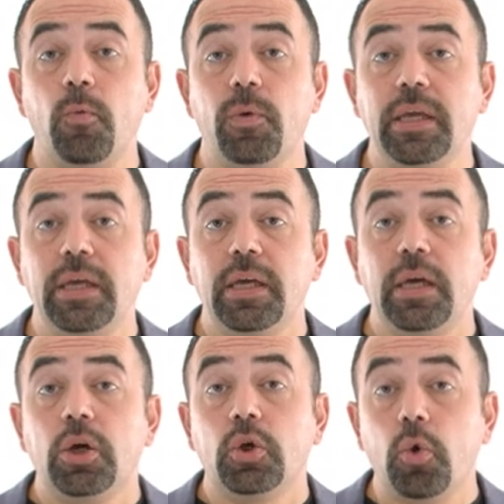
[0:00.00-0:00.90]
we
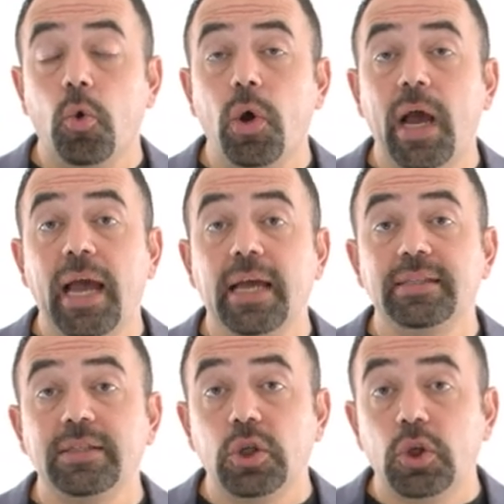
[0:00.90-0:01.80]
go
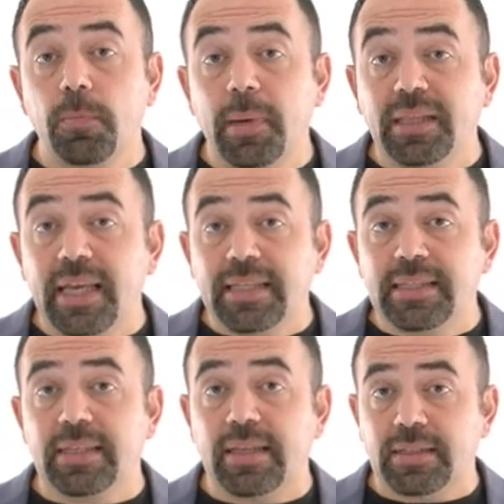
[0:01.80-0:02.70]
and document the
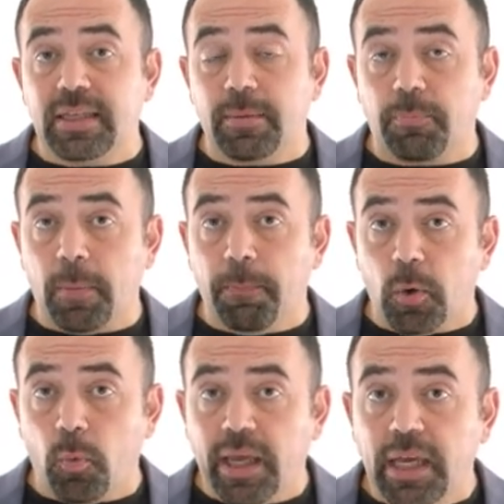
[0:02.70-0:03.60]
incident in the
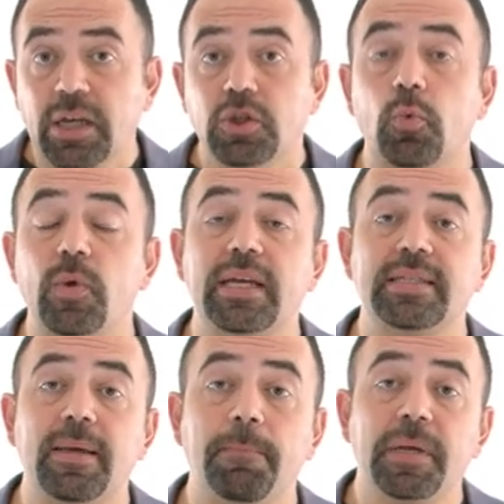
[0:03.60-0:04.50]
proper way so we can
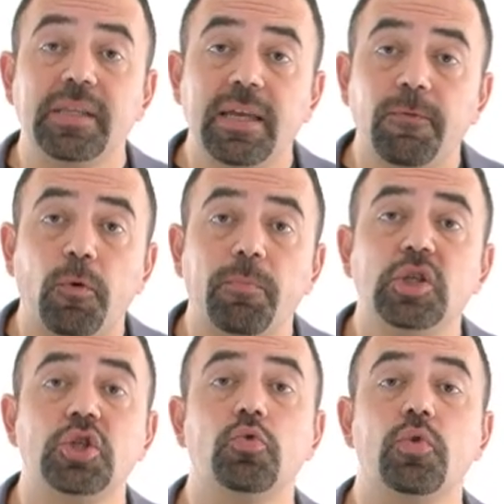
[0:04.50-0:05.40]
submit the
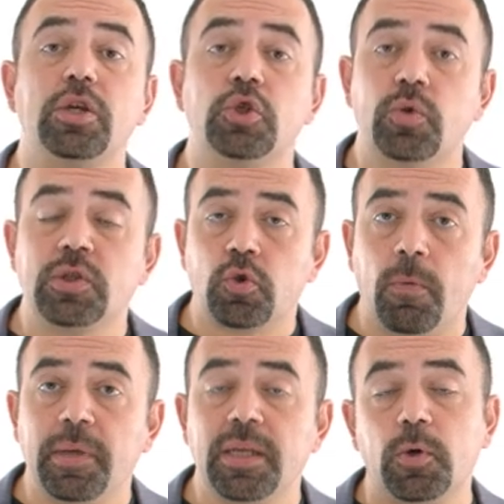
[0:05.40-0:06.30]
information to the insurance
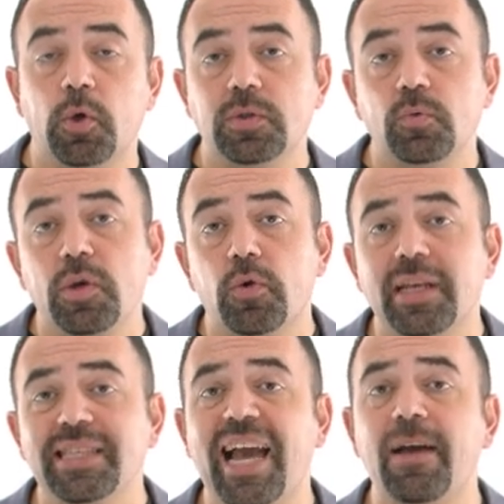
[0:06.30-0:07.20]
company, because we
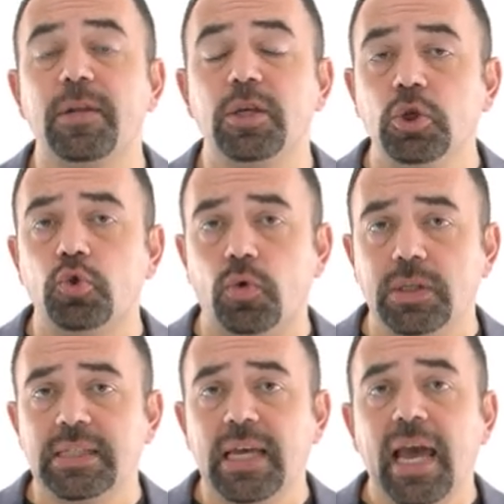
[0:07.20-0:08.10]
already have an
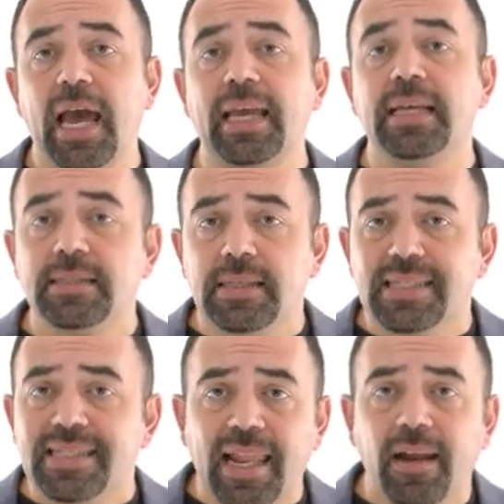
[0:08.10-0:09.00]
insurance against
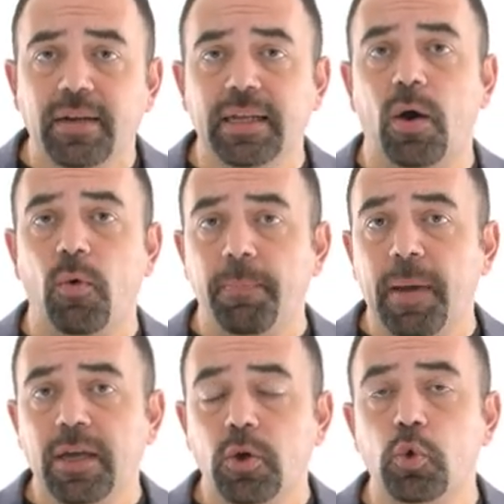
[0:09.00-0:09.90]
this teller in our
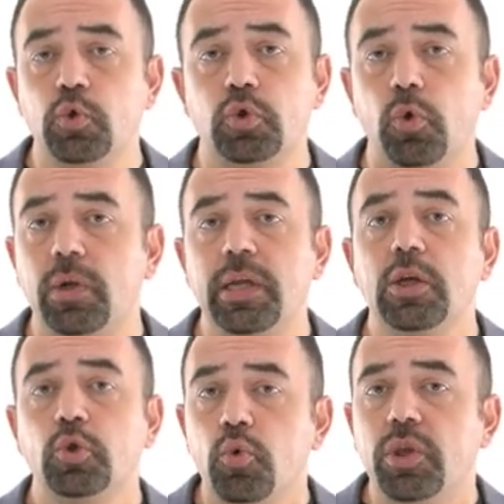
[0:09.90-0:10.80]
bank who stole
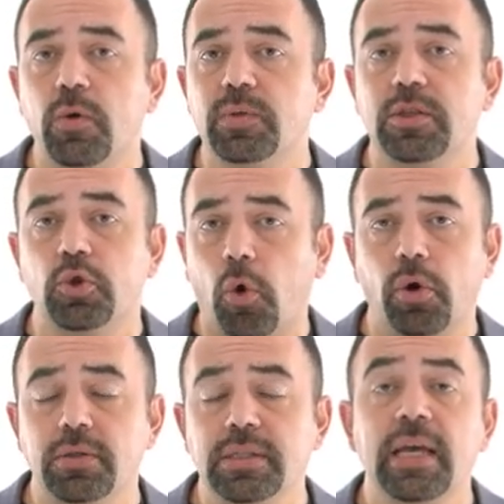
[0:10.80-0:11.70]

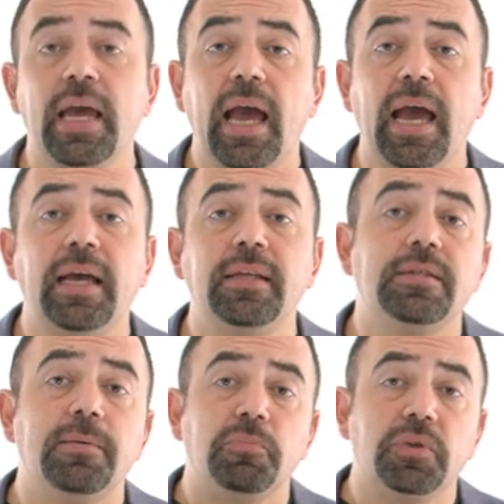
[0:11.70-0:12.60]
$2,000.
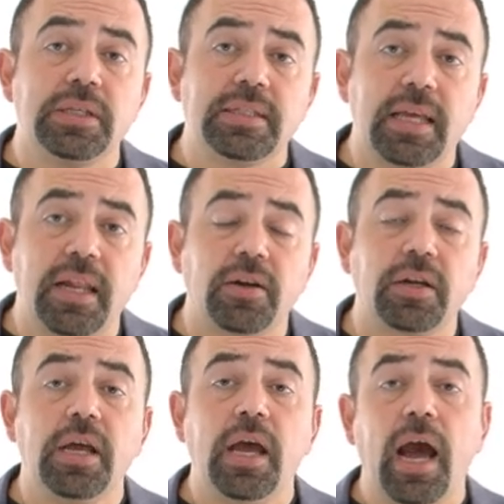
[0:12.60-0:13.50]
And this teller,
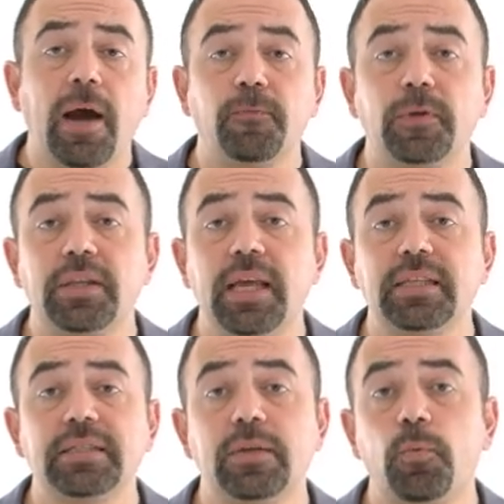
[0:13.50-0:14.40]
after
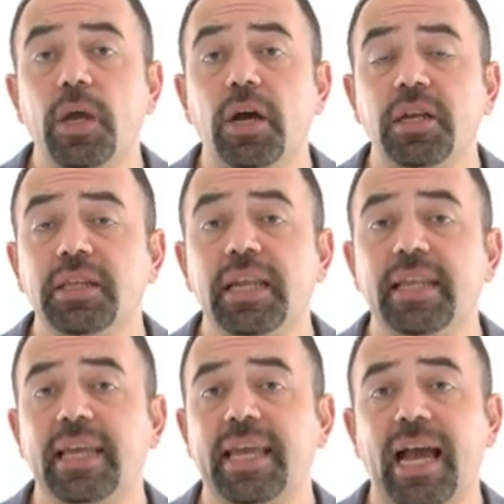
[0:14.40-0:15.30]
that, we are not going to
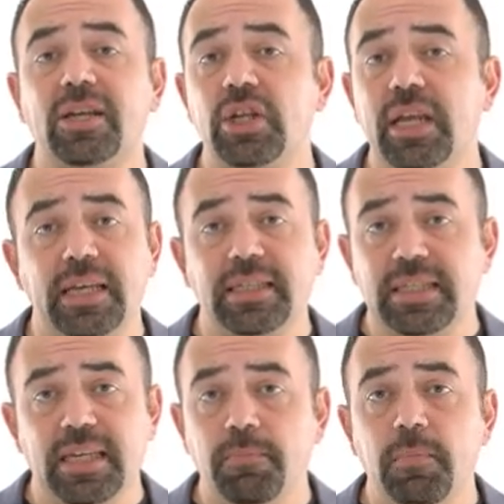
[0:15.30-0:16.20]
take action
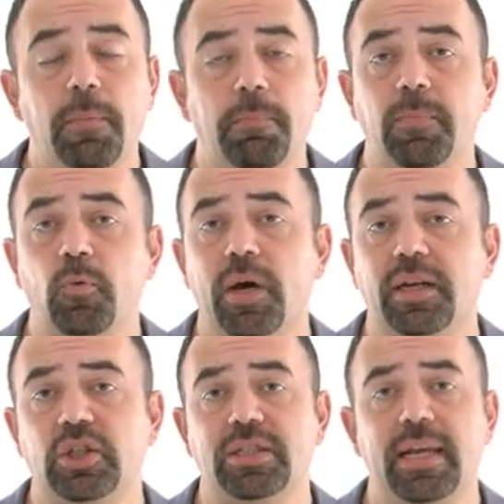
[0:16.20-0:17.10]
against him. Maybe we are
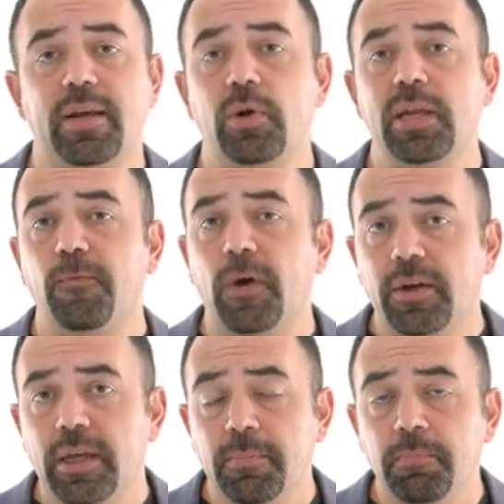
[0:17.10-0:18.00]
just going to only
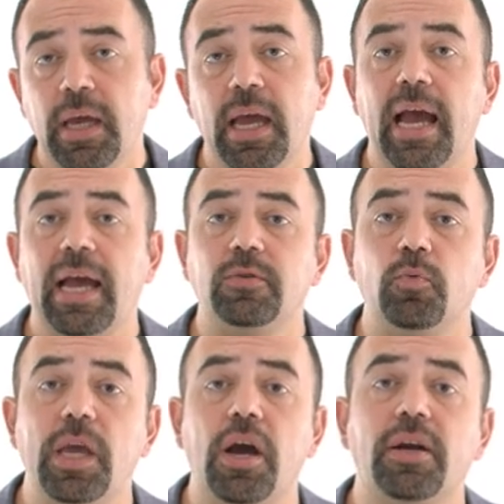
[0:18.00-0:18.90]
fire him, and
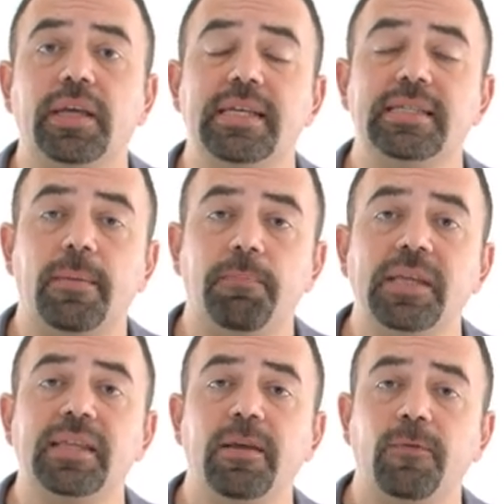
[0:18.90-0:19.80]
we are going to
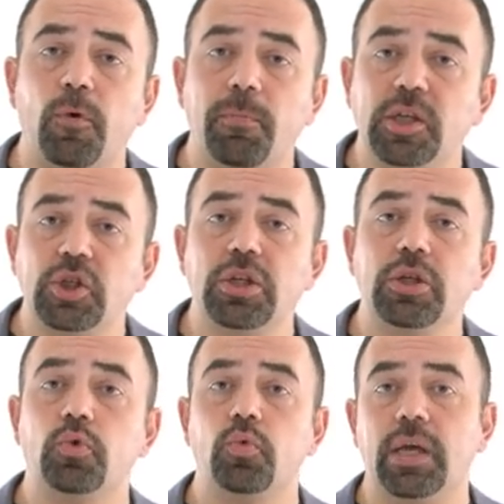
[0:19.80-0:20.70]
submit the information
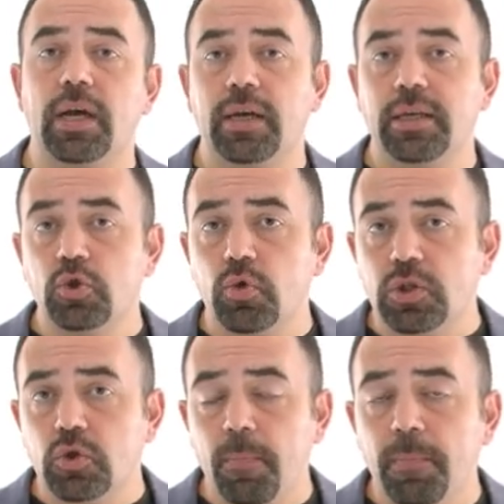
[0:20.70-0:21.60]
to the
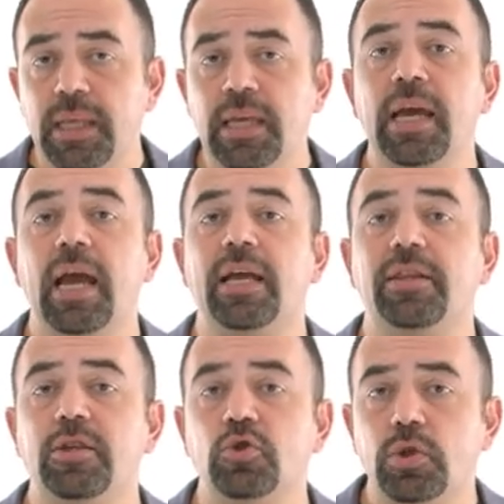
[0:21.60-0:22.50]
insurance company, and
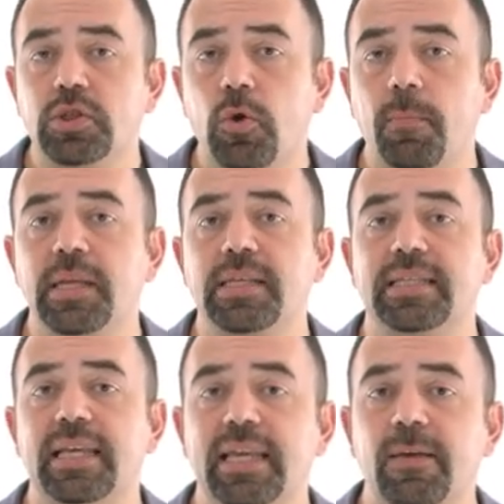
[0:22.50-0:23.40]
the insurance company
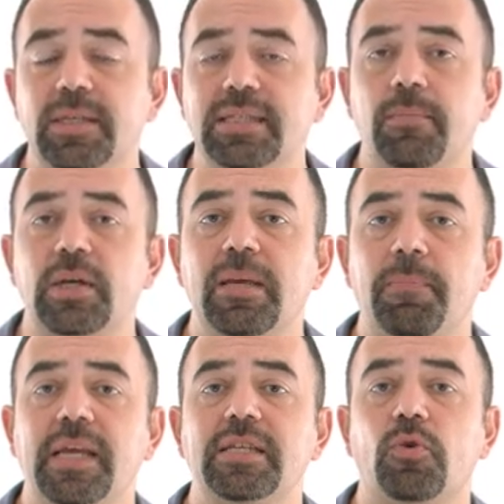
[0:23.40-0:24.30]
is going to give us the money
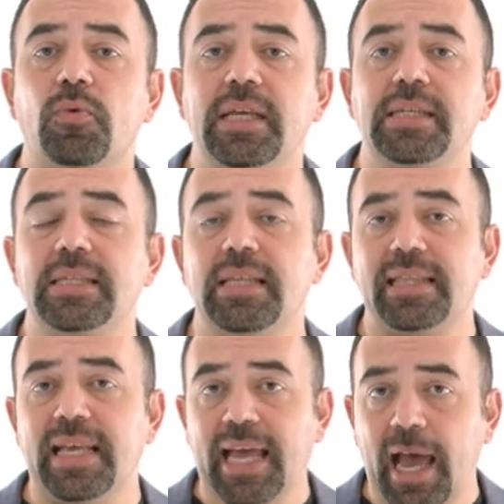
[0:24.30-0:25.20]
based on the incident
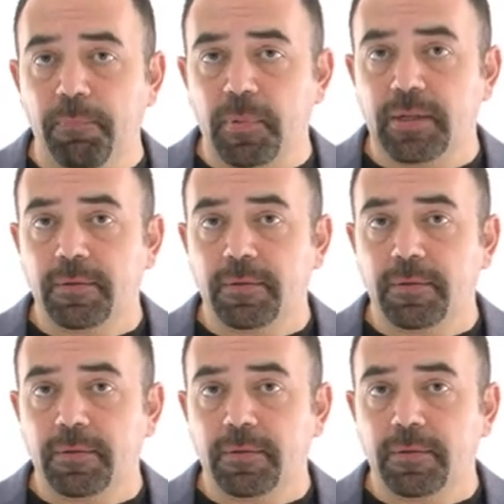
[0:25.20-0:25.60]
that happened.